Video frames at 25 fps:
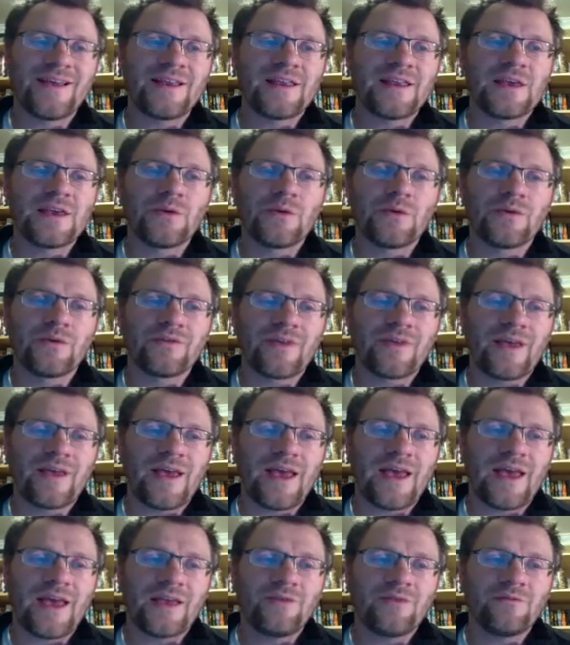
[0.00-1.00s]
equals
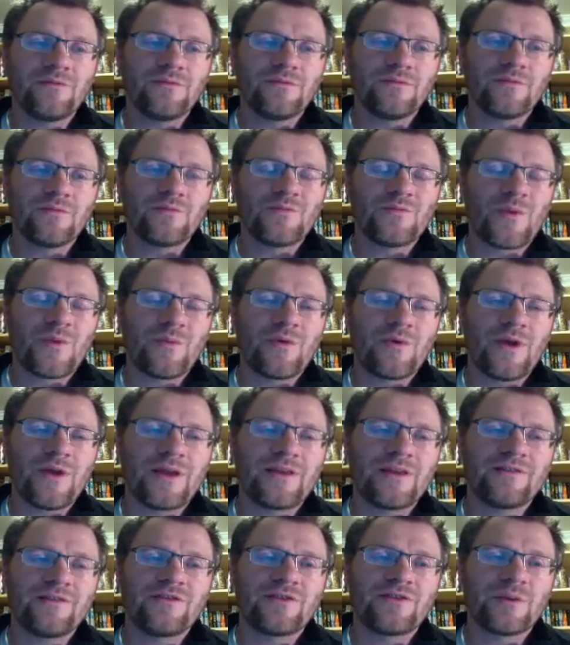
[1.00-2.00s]
n, remember
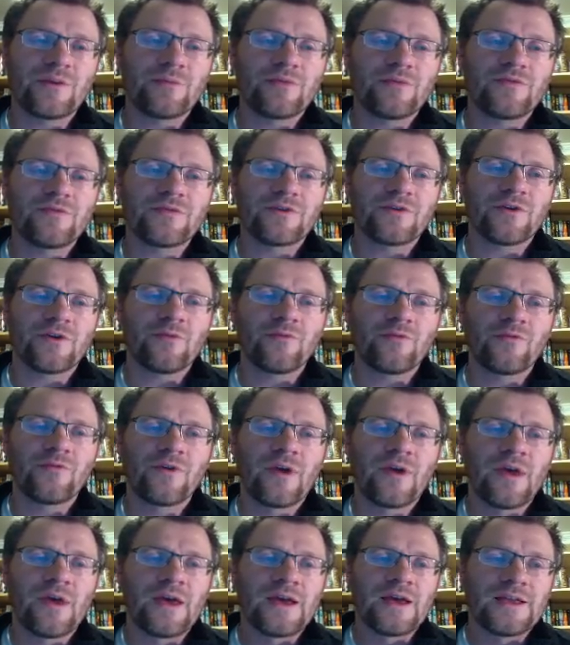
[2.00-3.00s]
n is your number of terms,
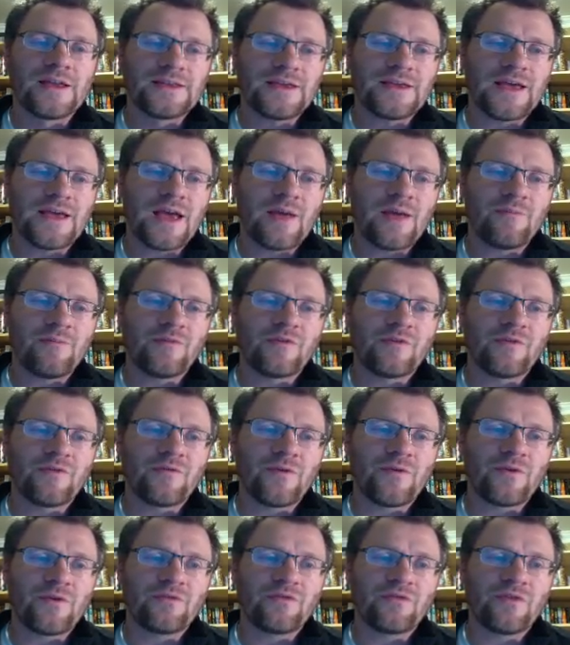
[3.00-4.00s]
times your
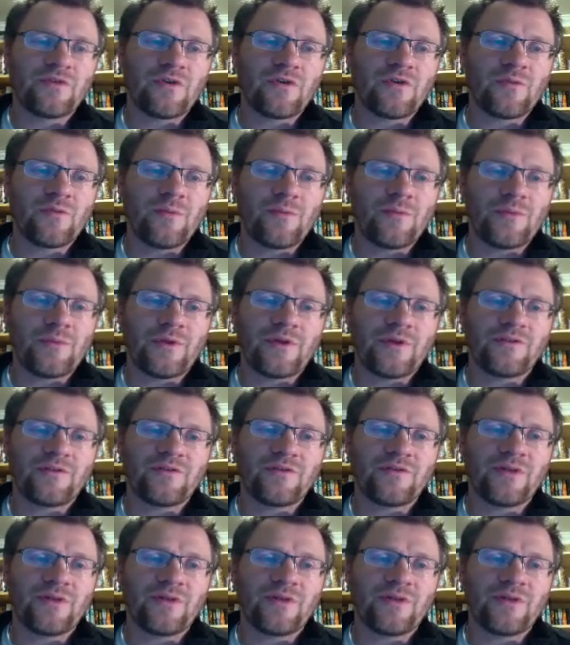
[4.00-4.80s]
first term plus your